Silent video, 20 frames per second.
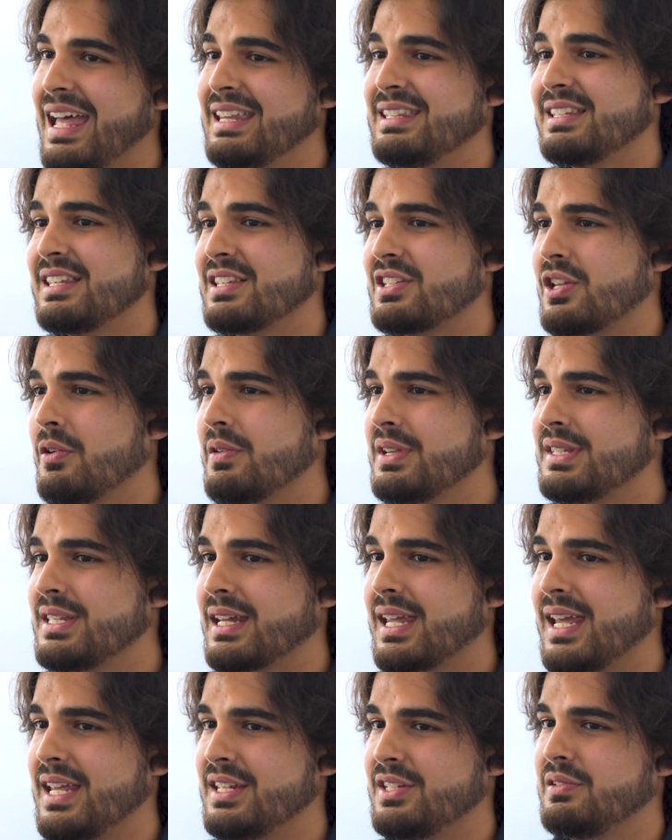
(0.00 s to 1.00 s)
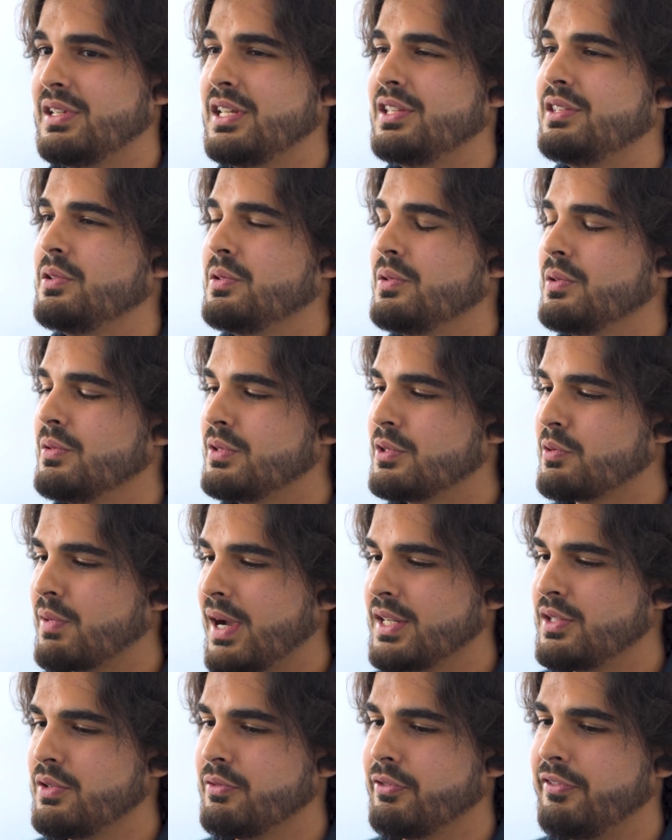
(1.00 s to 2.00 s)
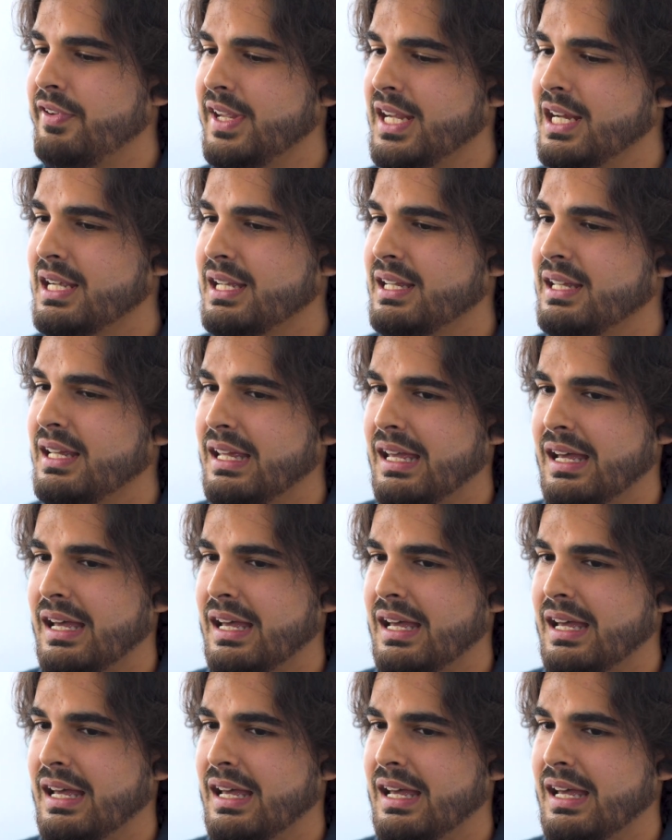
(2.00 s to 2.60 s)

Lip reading: And this is always the case. You need to try to think